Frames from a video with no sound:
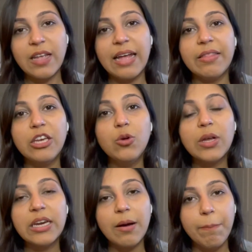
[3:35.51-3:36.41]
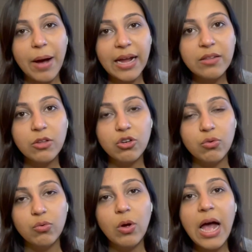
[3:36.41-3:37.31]
and then you can combine the
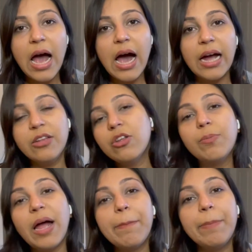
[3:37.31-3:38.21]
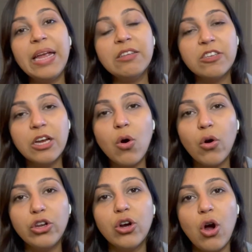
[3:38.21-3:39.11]
two either by pasting
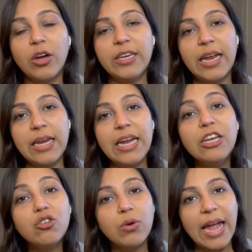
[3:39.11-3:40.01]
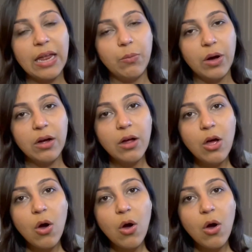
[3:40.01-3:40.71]
all your content into Canva